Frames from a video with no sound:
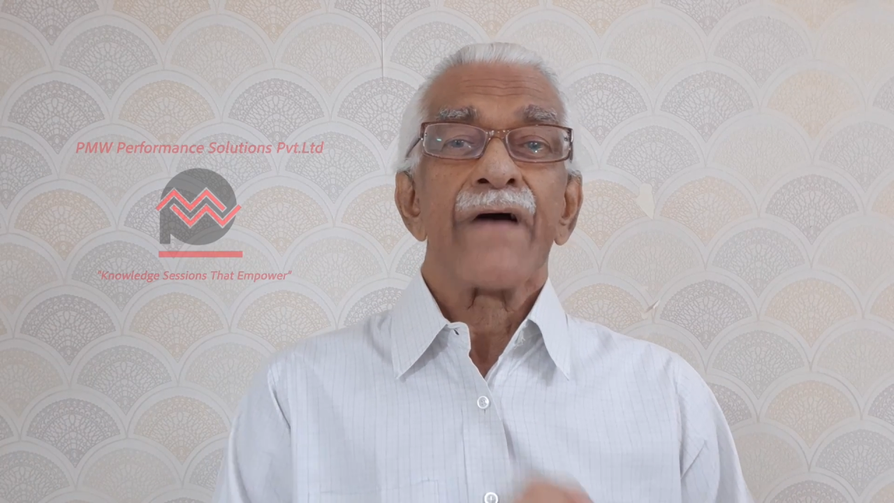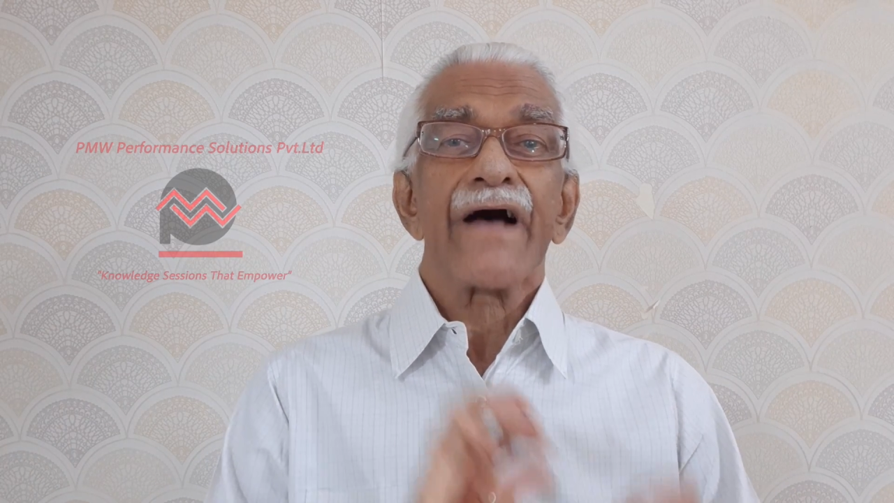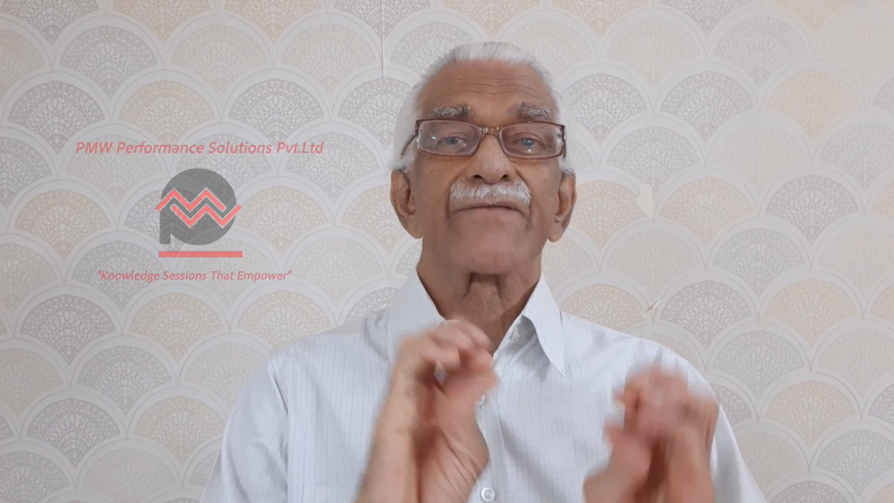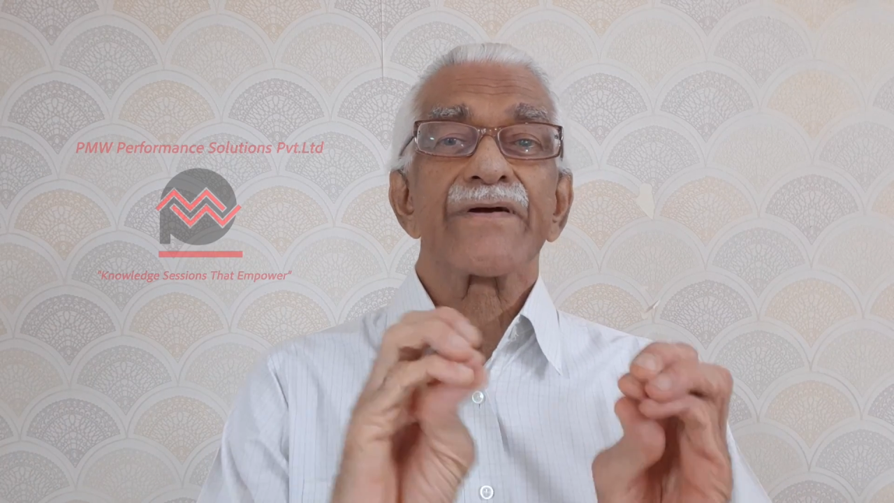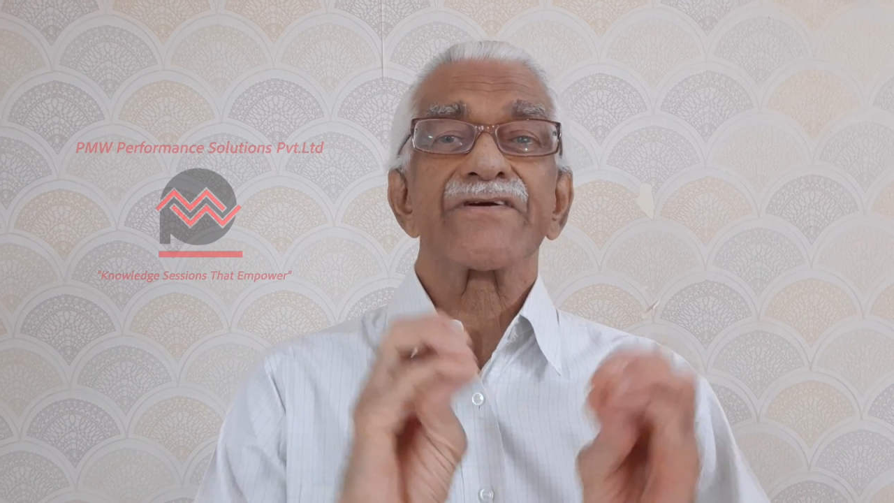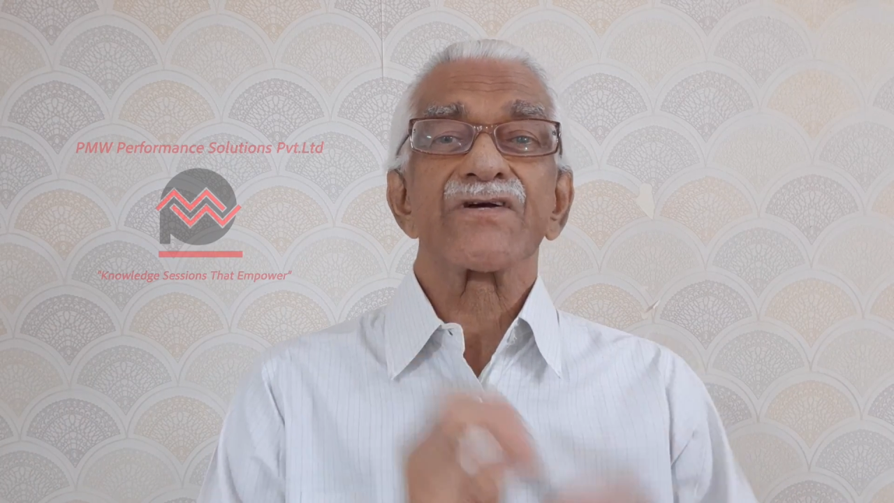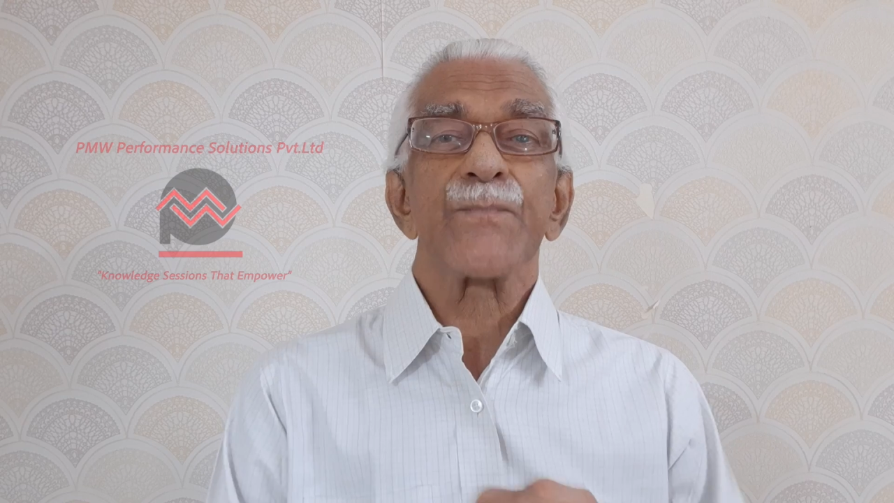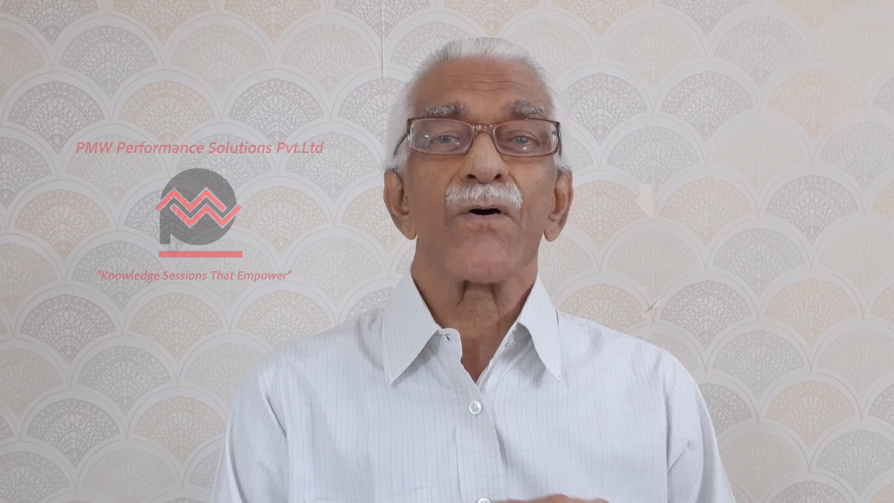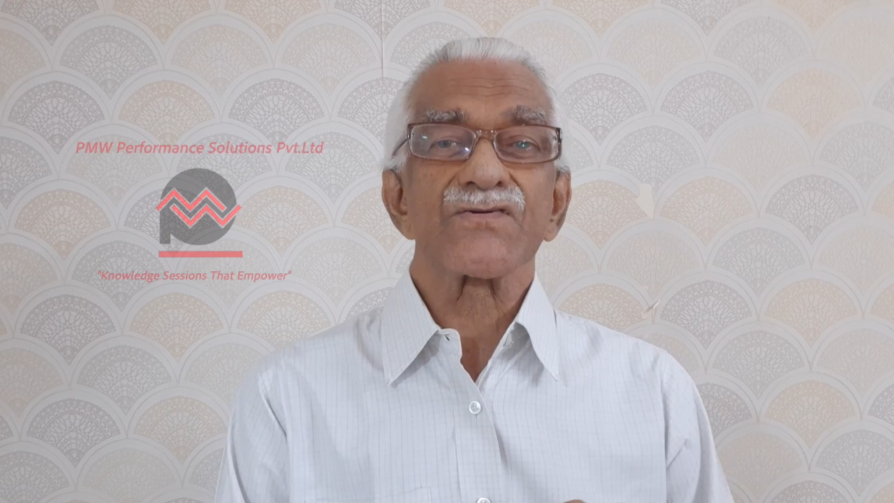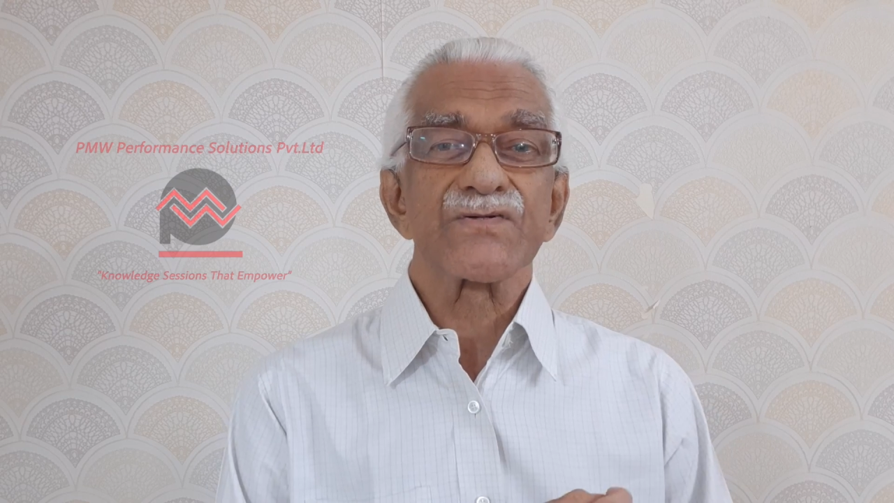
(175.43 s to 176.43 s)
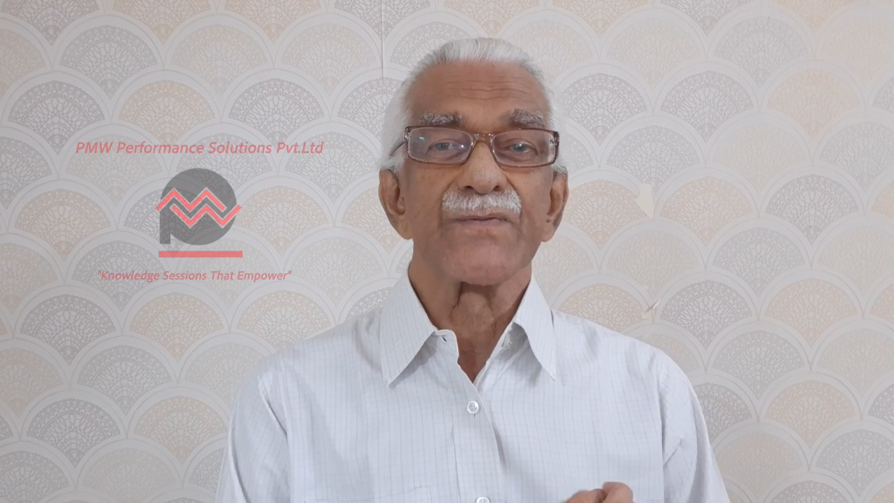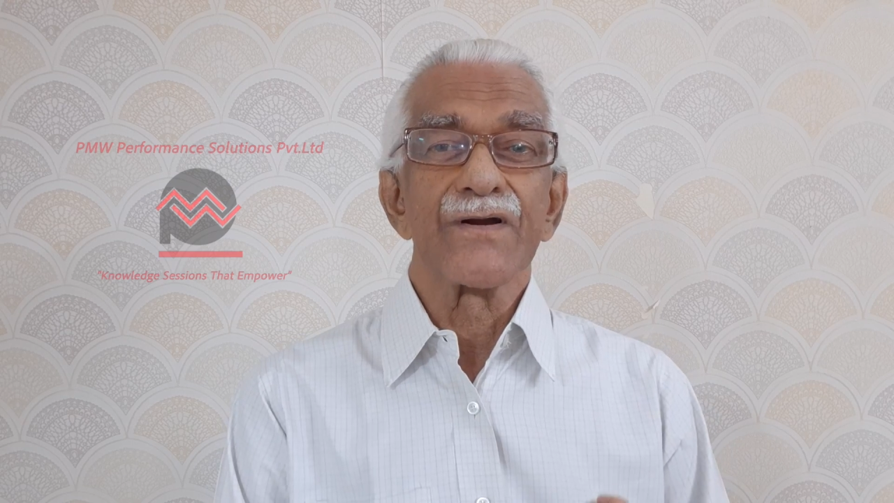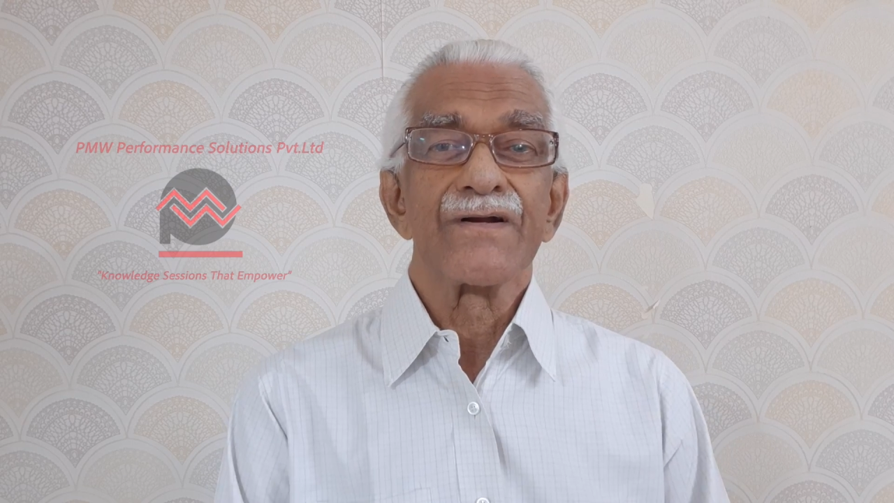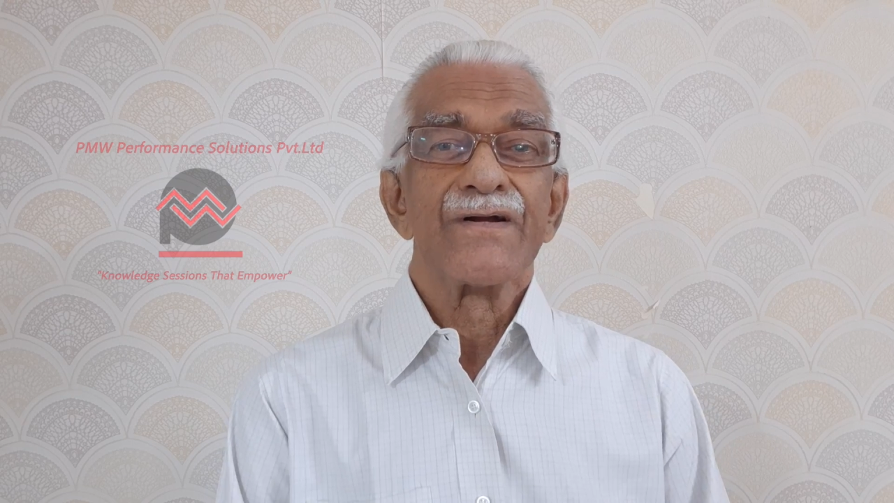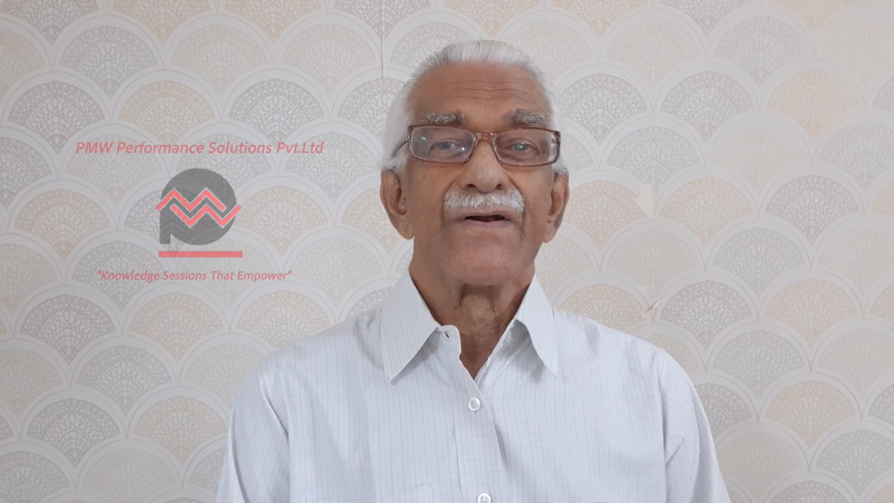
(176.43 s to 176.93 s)
as much as
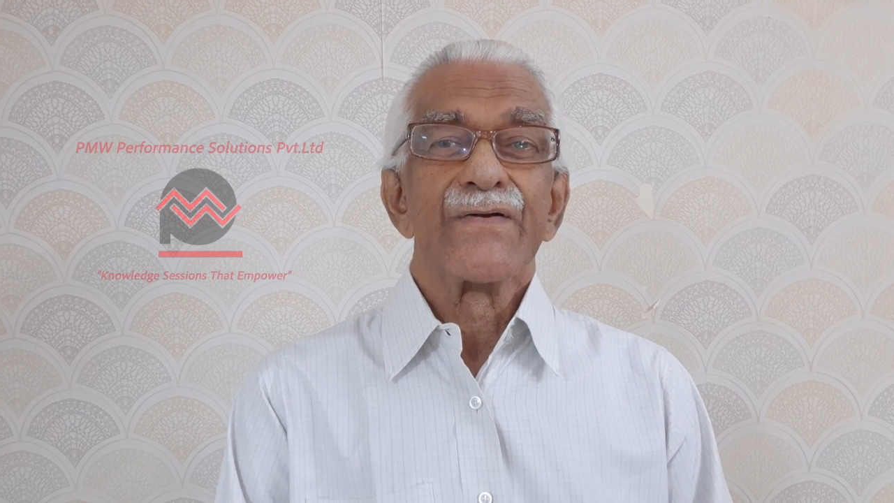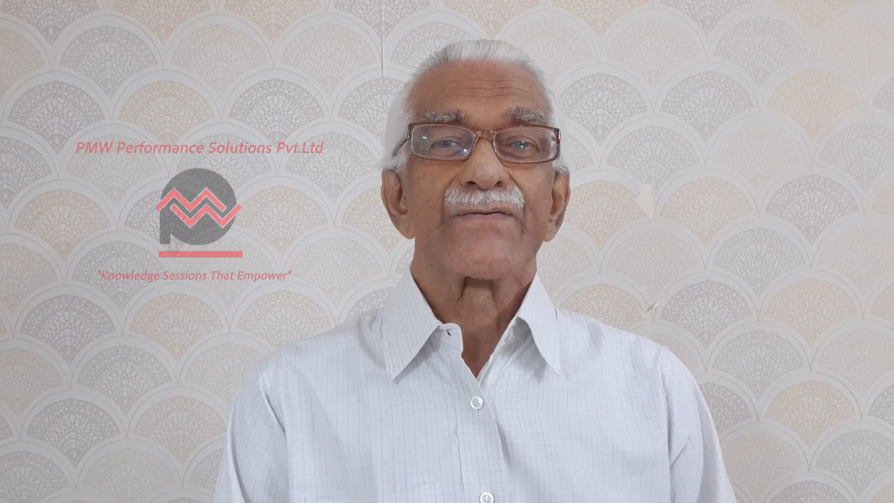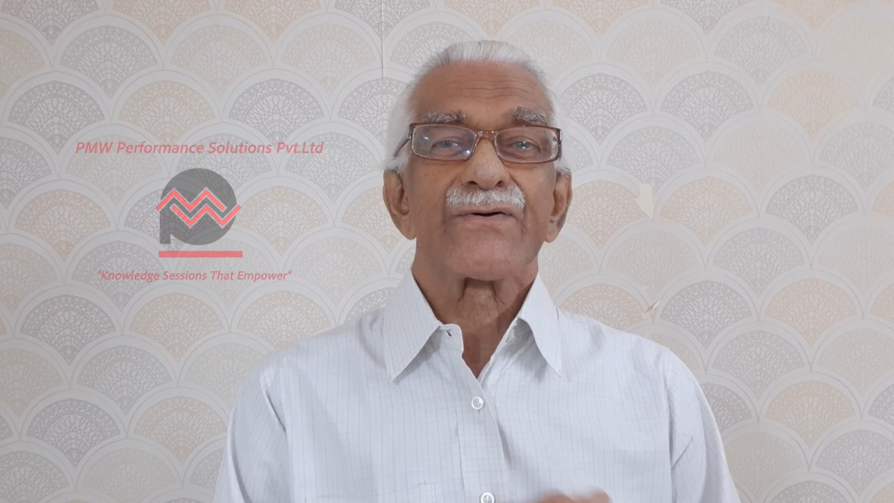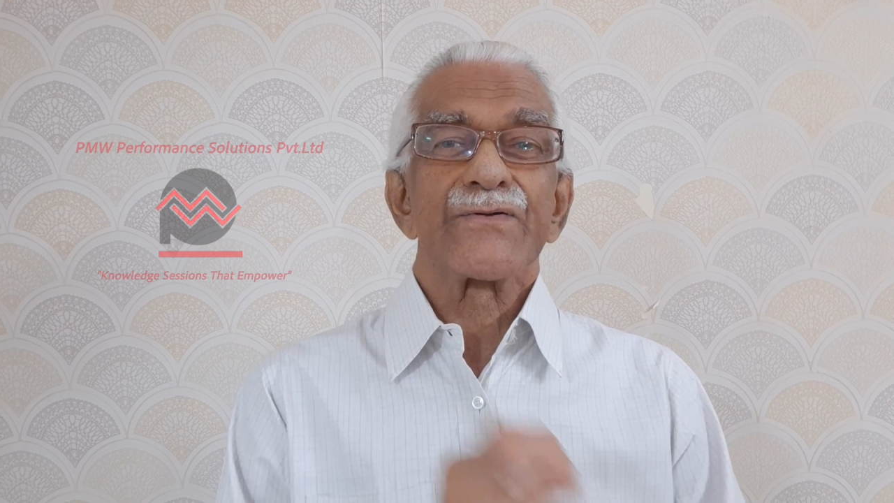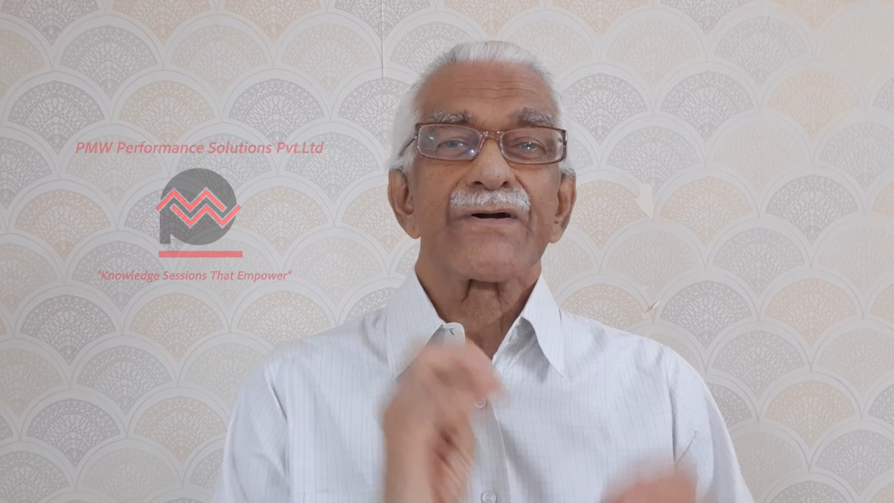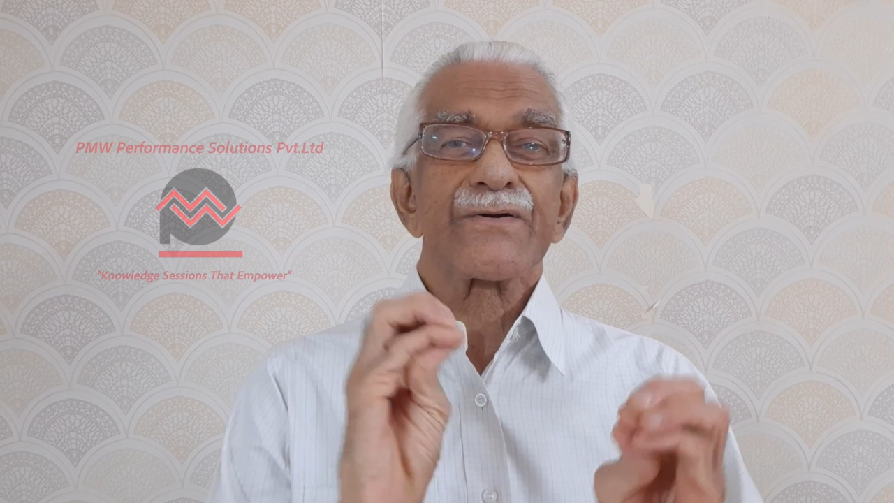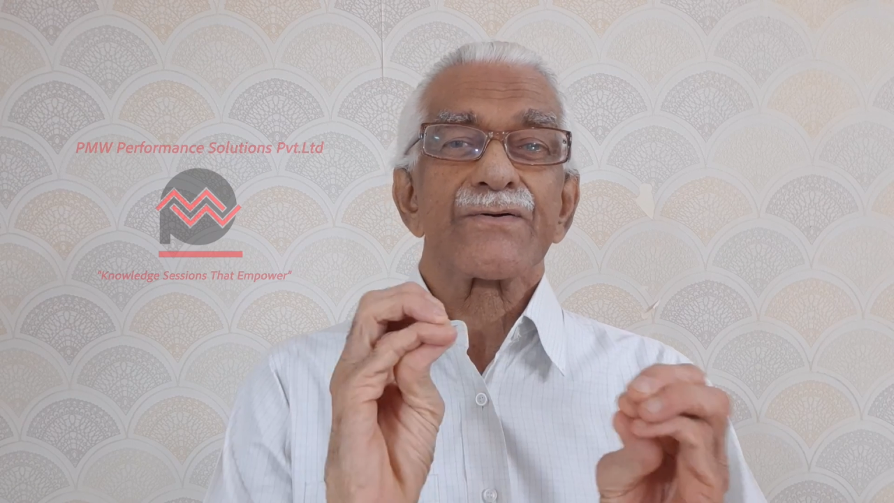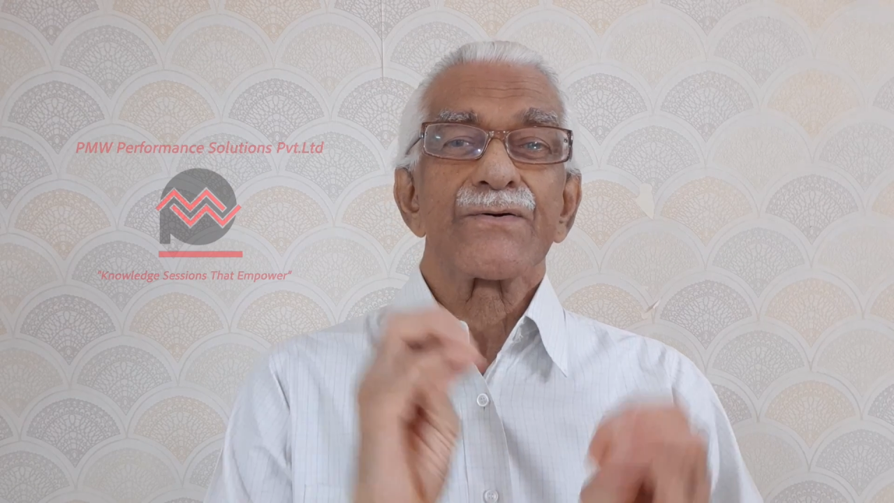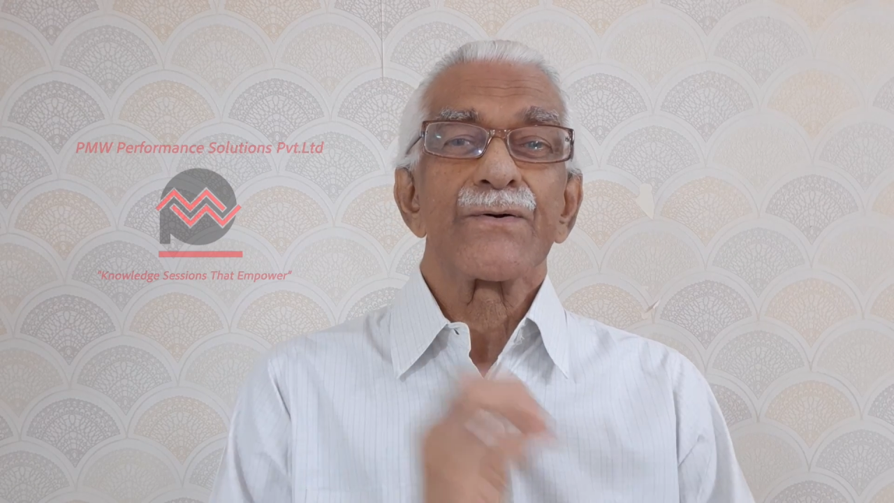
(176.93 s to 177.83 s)
possible so that